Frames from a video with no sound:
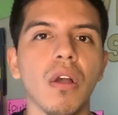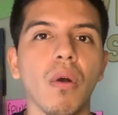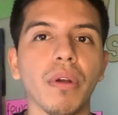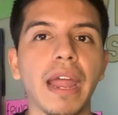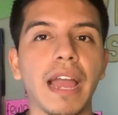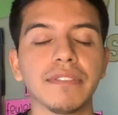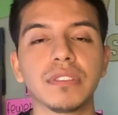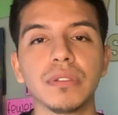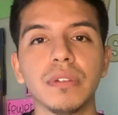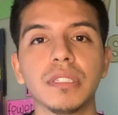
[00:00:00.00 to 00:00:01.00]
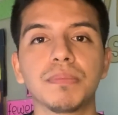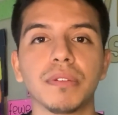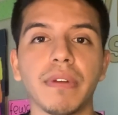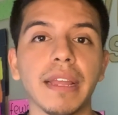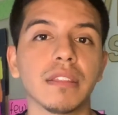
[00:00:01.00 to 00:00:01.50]
or have students
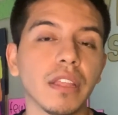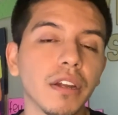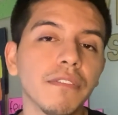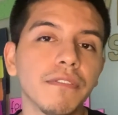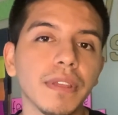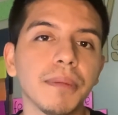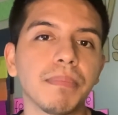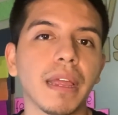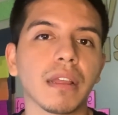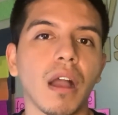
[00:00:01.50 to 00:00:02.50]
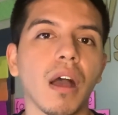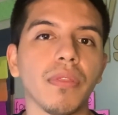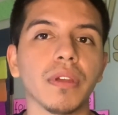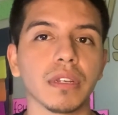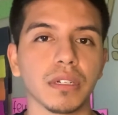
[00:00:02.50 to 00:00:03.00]
provide their feedback
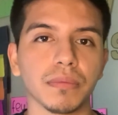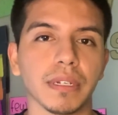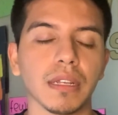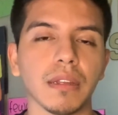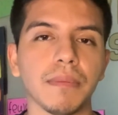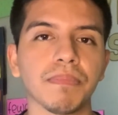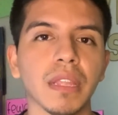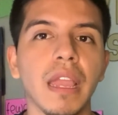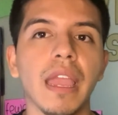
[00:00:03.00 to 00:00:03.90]
on the curriculum.